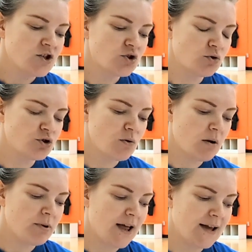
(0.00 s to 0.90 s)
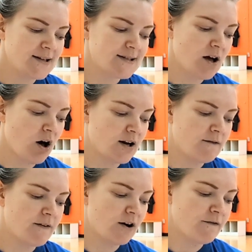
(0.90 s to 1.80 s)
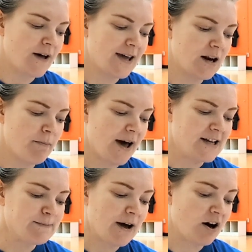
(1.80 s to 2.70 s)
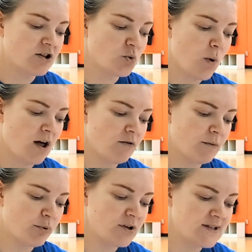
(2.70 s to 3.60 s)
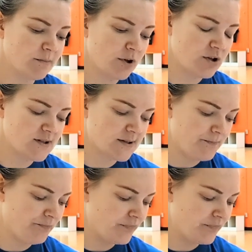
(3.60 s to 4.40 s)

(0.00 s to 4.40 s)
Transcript: social compliance audit verifying it abides by our 12 principles.